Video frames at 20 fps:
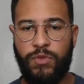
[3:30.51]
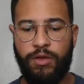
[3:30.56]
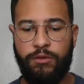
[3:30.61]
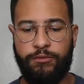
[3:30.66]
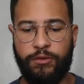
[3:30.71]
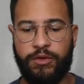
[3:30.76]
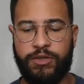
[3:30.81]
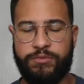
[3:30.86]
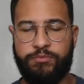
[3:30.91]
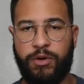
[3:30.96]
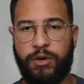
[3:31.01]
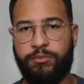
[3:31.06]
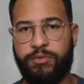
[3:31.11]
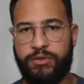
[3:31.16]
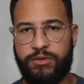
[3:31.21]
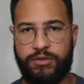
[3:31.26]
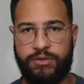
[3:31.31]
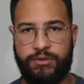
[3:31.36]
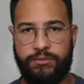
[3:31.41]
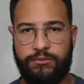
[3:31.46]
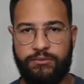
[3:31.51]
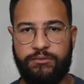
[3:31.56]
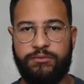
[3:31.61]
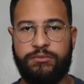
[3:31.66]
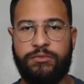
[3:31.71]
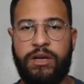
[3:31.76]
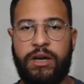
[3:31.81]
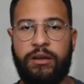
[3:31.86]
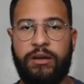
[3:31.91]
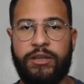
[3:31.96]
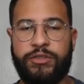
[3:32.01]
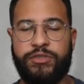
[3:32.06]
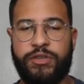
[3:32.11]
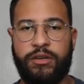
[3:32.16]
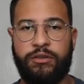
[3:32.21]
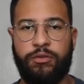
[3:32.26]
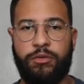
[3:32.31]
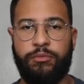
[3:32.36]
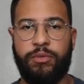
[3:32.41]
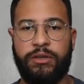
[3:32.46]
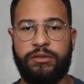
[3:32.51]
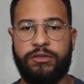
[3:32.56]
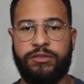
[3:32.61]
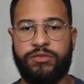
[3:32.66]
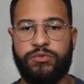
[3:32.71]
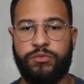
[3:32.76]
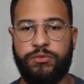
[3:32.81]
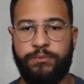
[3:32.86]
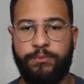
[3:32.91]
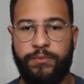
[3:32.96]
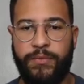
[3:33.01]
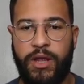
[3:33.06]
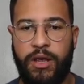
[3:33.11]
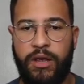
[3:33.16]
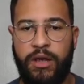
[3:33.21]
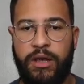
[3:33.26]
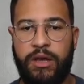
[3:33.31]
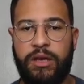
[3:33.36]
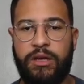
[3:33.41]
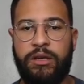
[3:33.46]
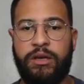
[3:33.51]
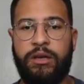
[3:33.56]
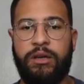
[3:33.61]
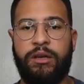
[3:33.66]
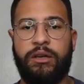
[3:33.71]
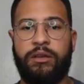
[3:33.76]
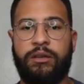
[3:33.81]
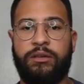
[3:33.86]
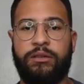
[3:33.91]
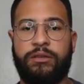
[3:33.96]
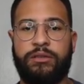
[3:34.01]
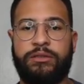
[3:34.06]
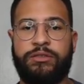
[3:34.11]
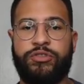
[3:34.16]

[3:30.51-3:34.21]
for this purpose, I'll let y'all know about this one.